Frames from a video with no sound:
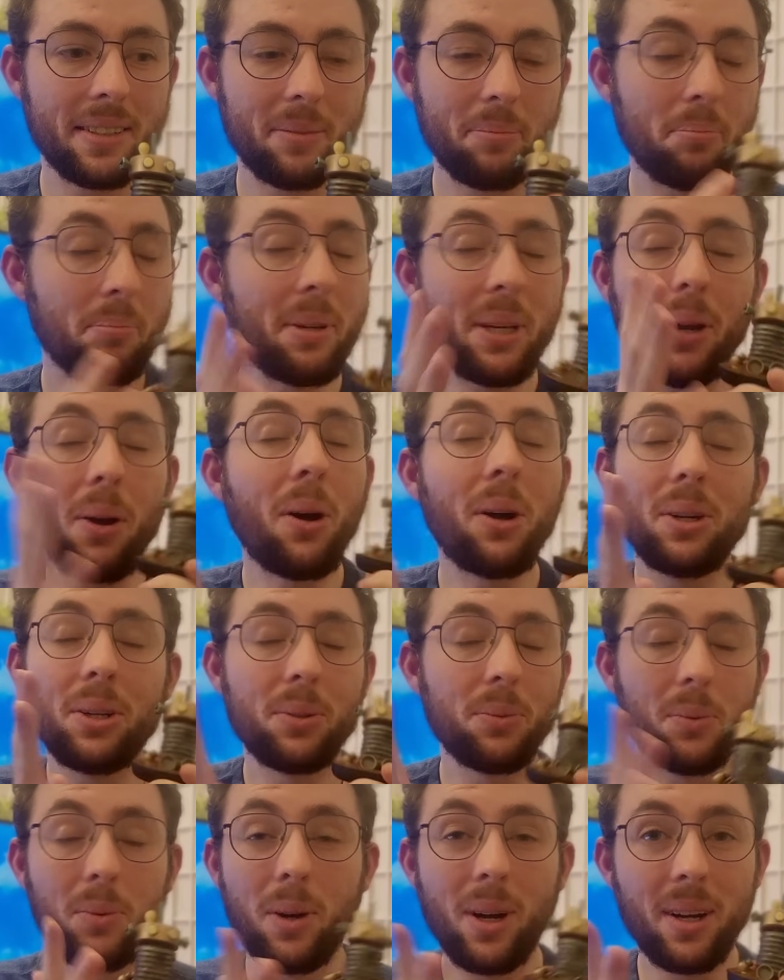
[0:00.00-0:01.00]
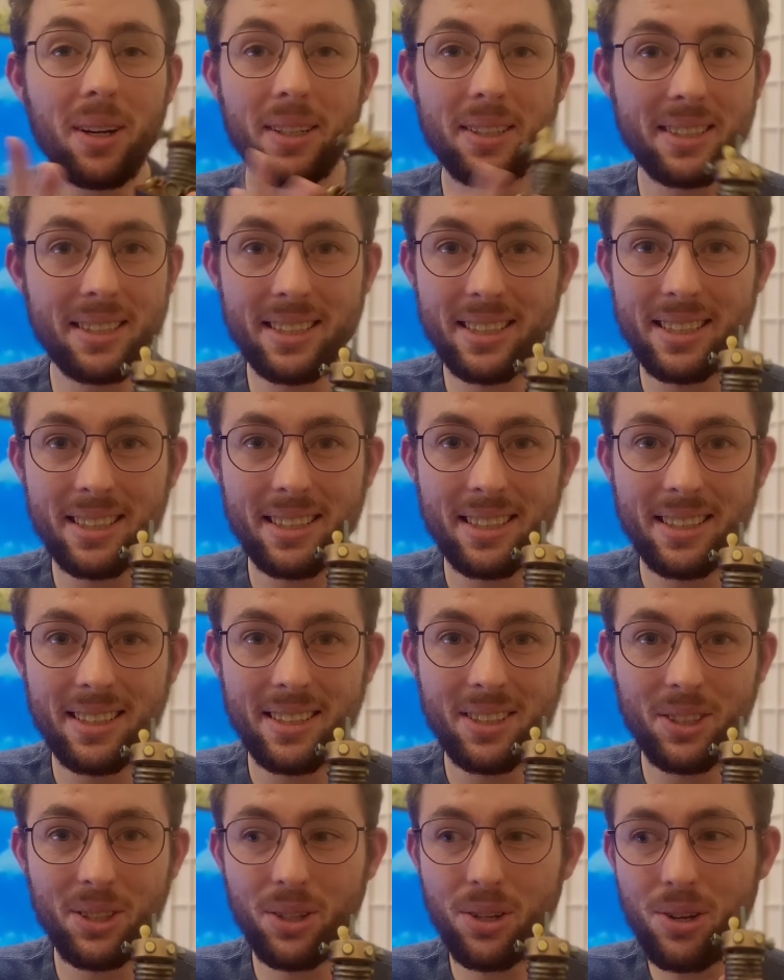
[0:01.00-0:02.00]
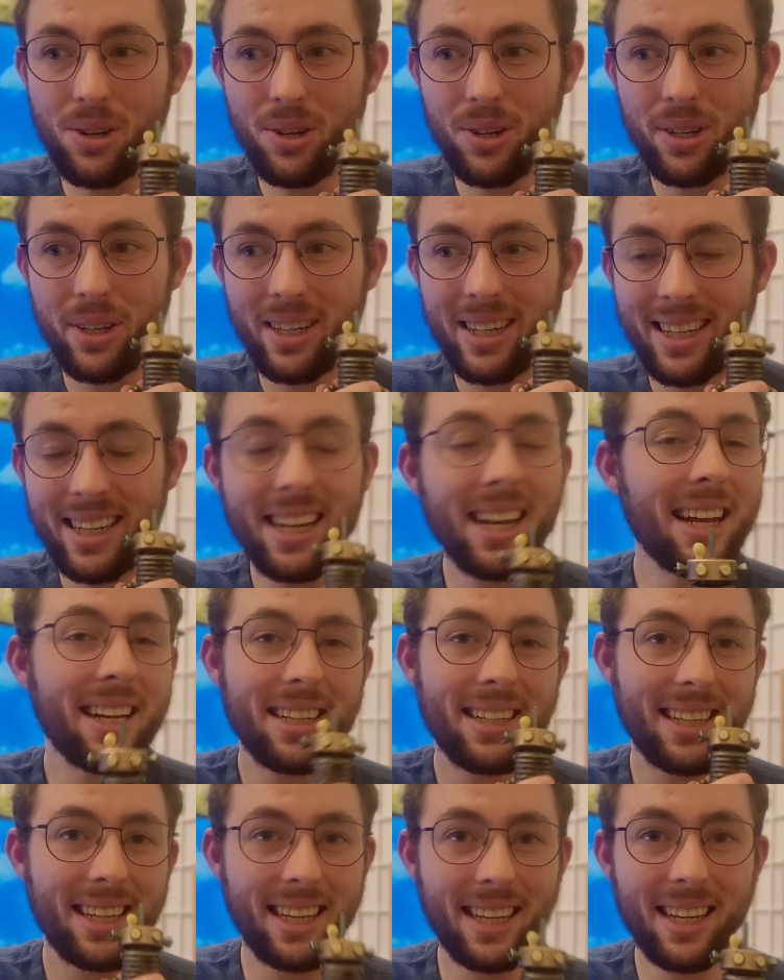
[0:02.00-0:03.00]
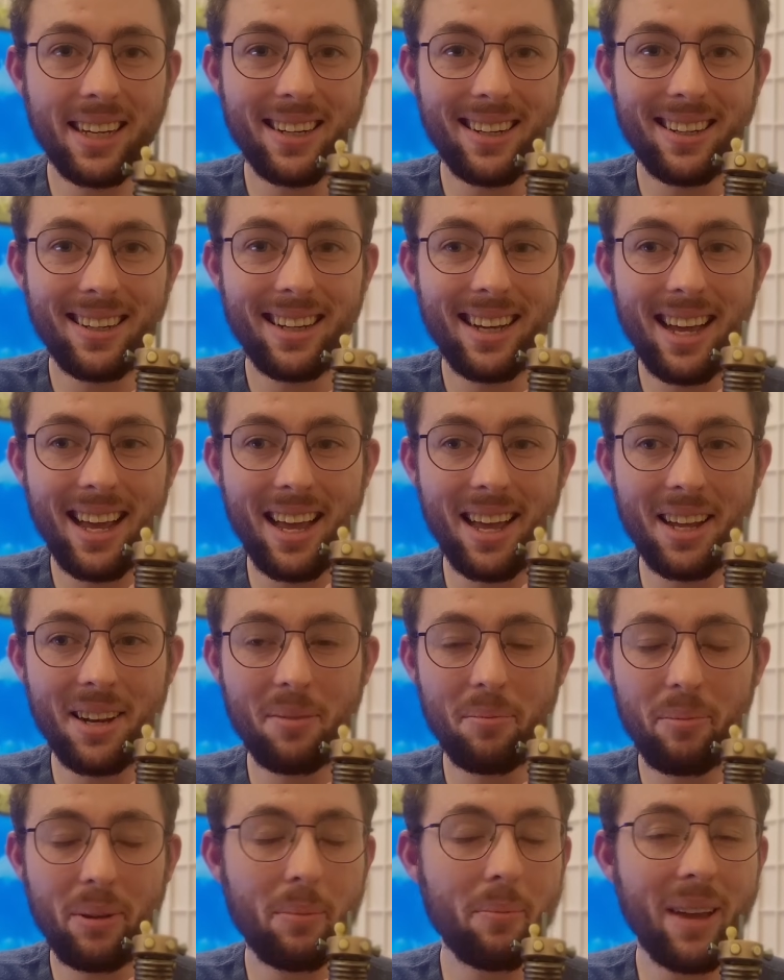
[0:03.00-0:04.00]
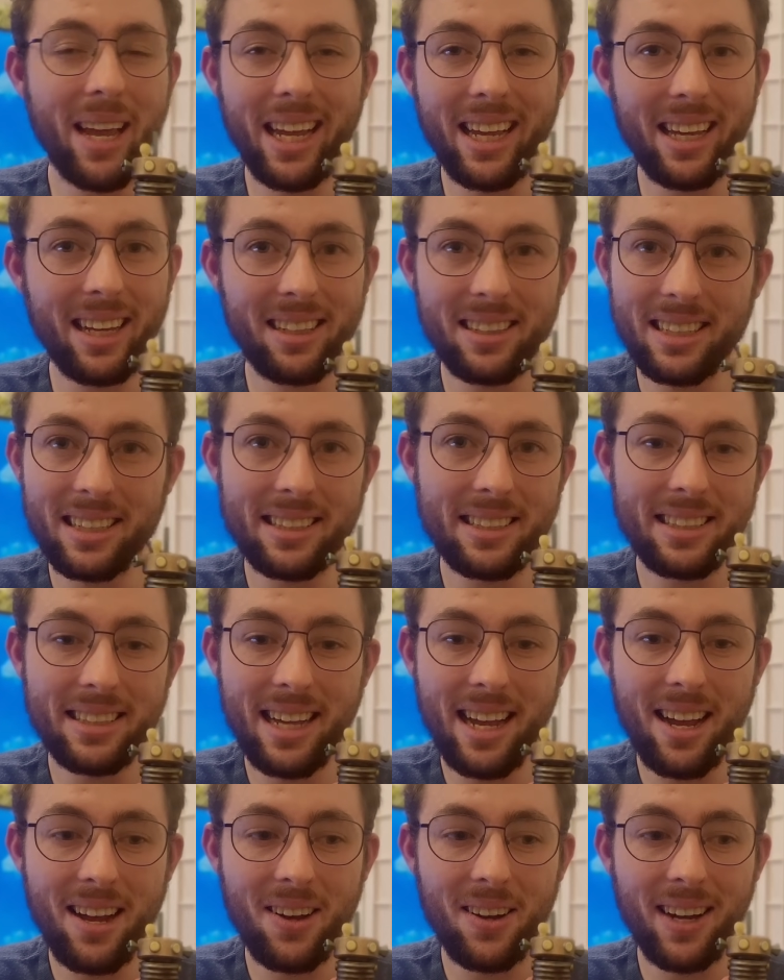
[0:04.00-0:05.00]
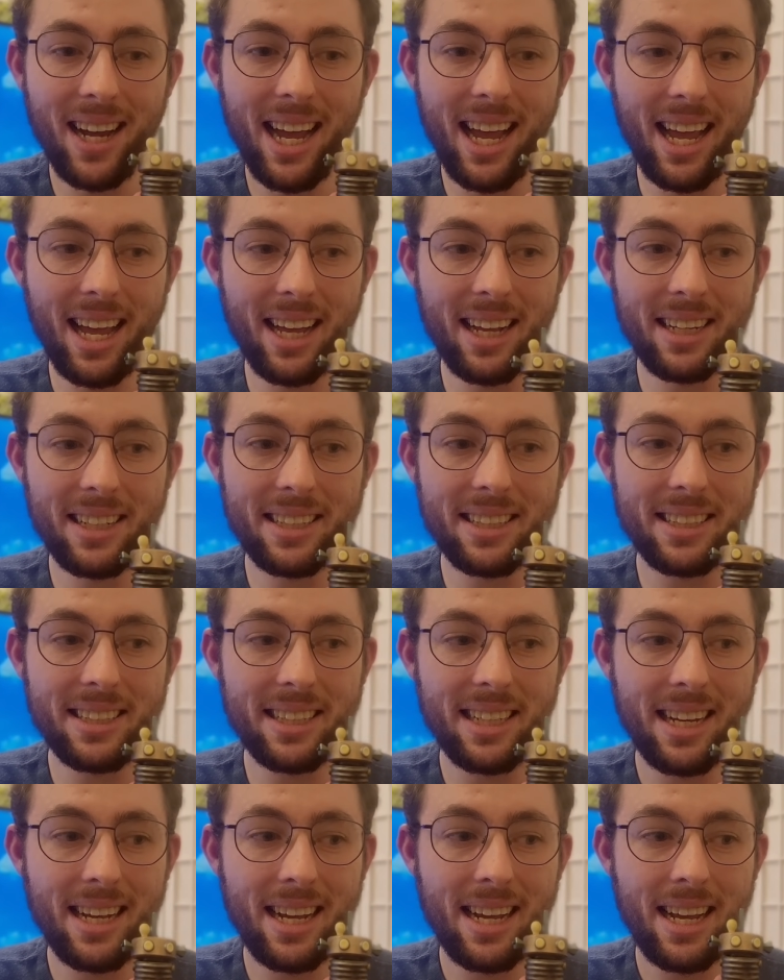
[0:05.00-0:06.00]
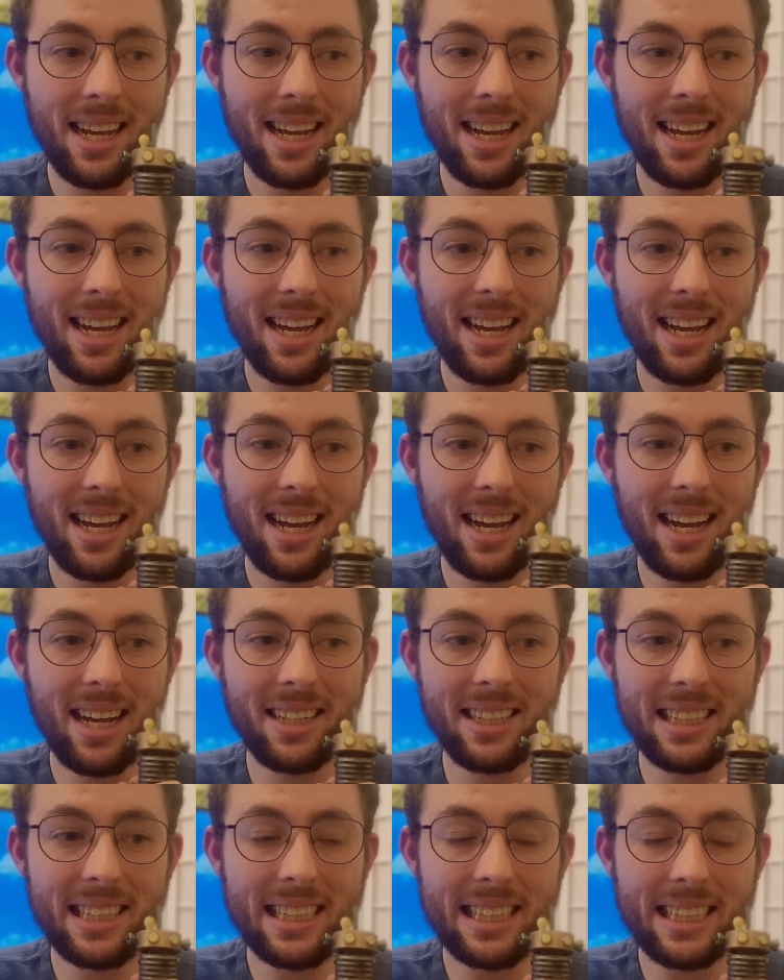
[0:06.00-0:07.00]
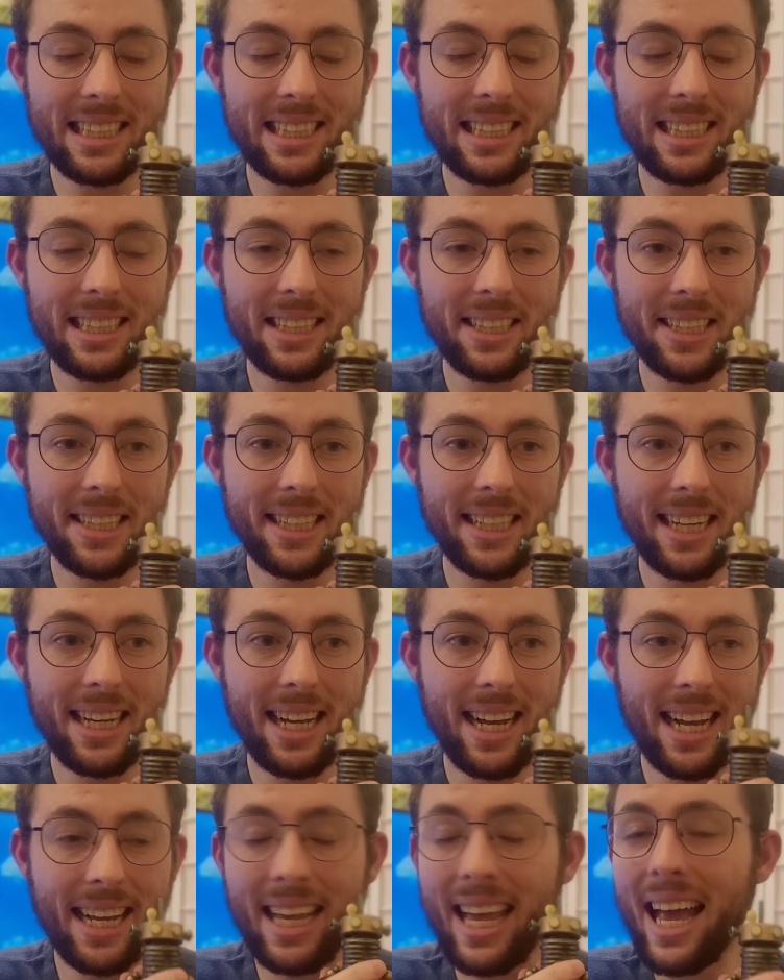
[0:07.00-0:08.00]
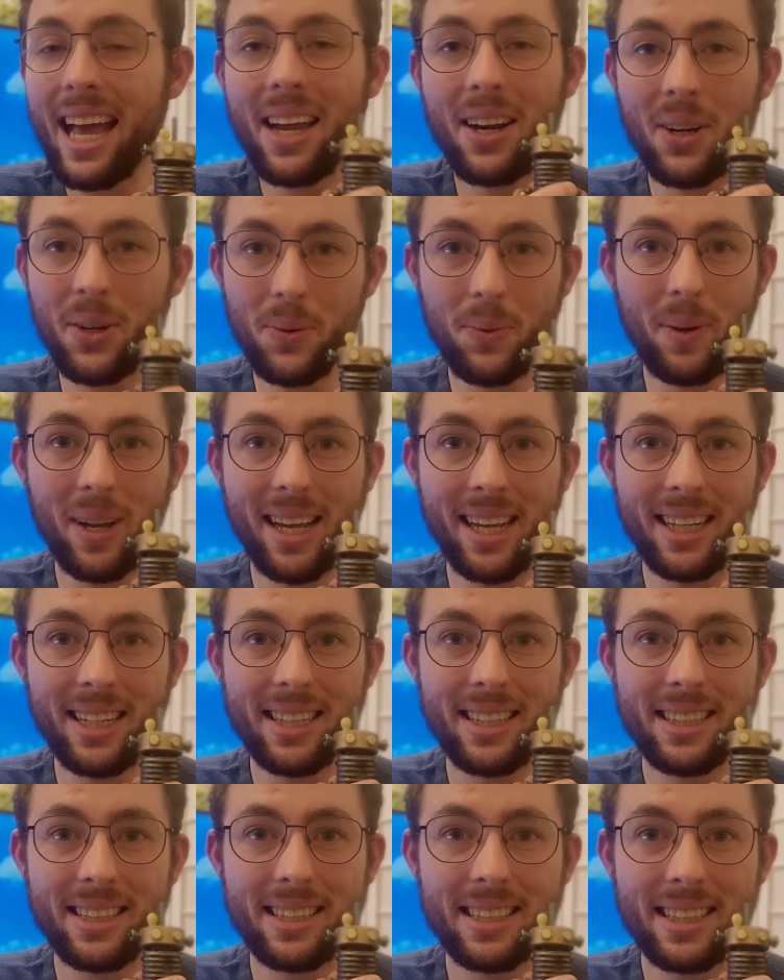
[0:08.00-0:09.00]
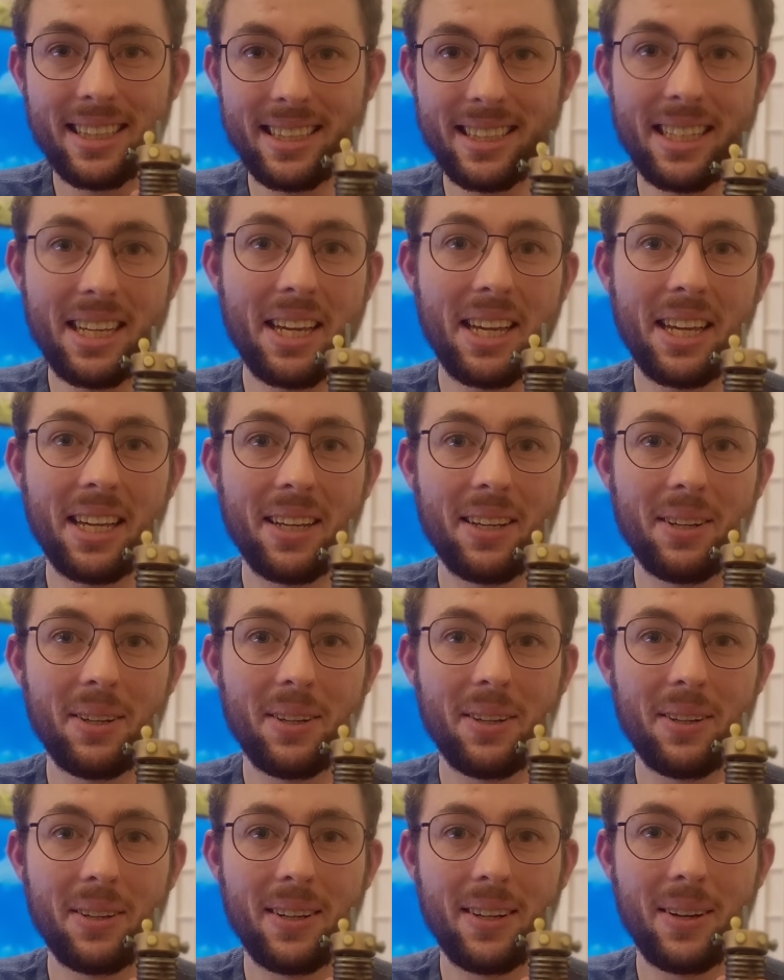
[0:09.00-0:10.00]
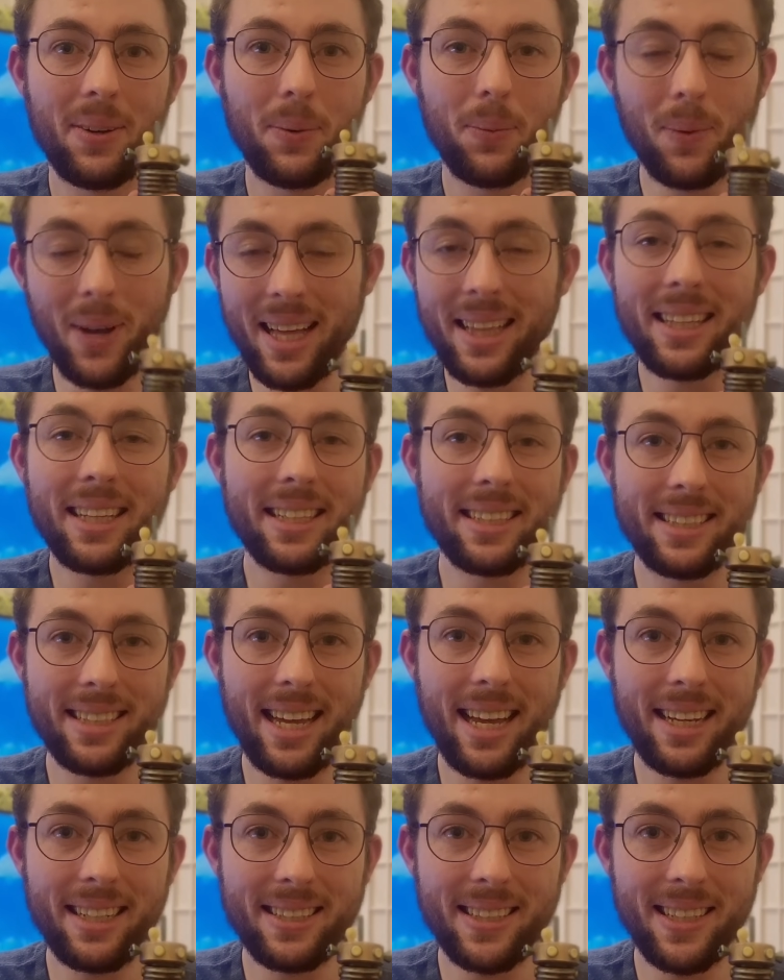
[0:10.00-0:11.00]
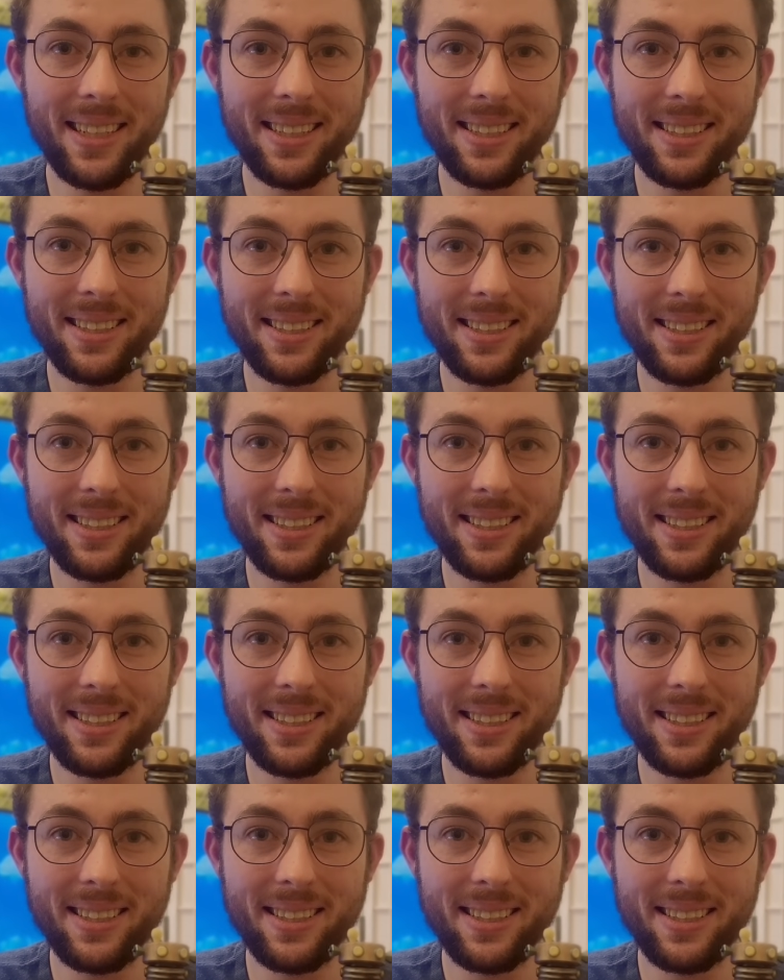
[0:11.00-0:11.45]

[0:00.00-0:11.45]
beyond words to get here and be making this now, and I cannot wait to see where this takes us.